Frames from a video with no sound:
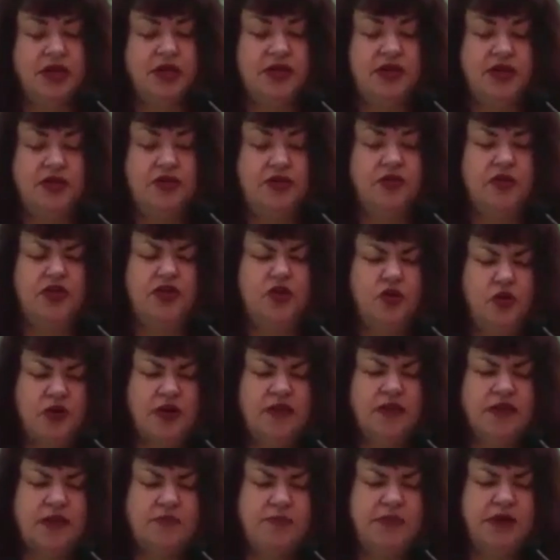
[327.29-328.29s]
a new
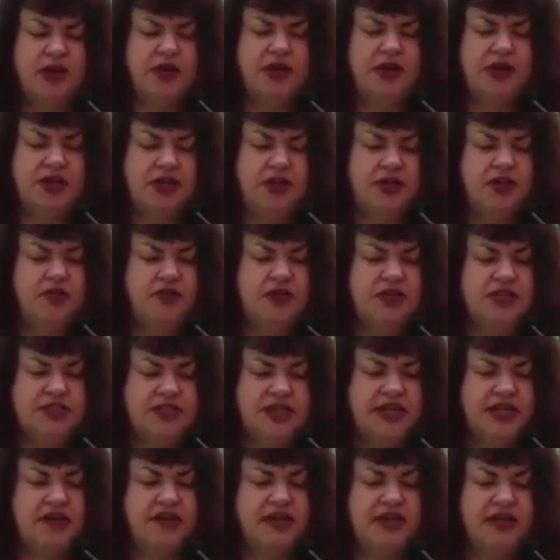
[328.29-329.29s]
North American
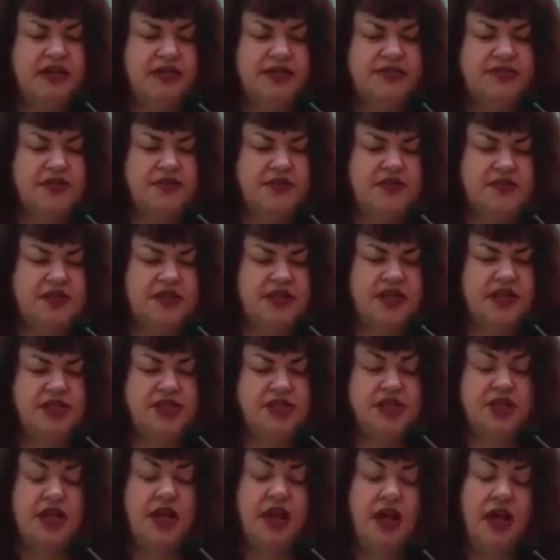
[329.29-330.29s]
Unitarian
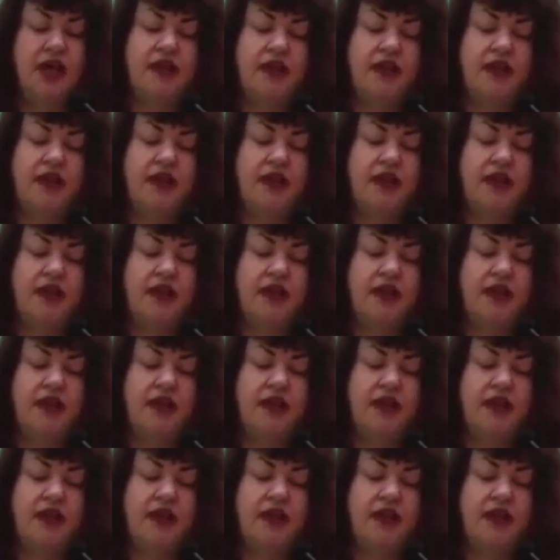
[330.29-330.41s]
Association